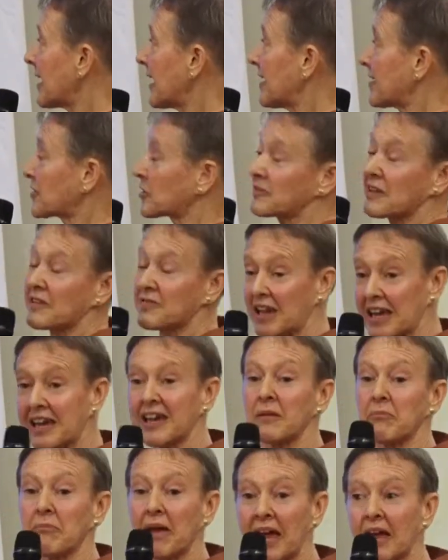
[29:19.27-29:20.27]
so that they
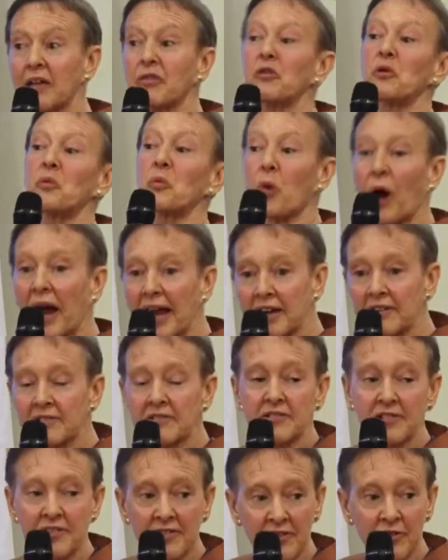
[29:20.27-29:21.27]
can make the
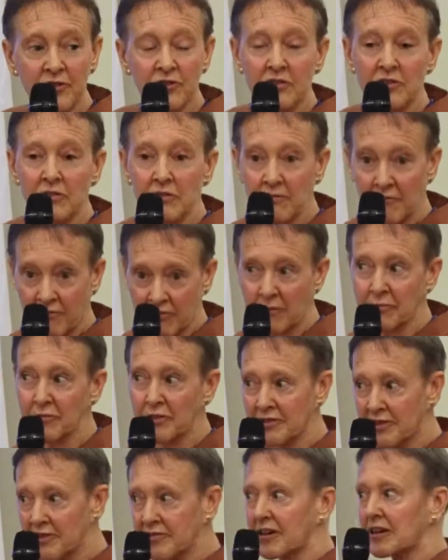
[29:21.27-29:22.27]
right decision from the
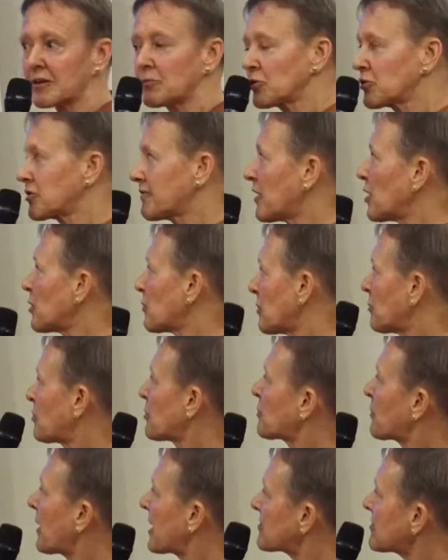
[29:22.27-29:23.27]
sustainable development
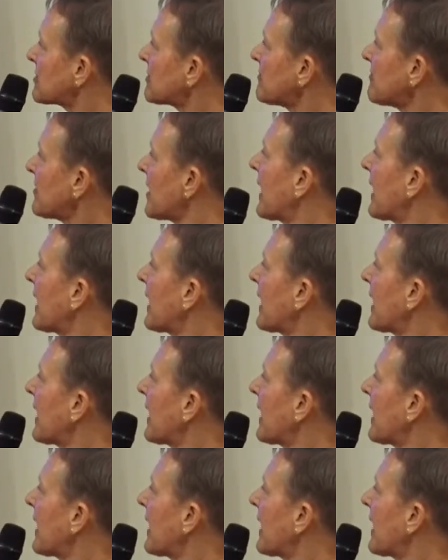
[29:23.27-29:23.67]
perspective.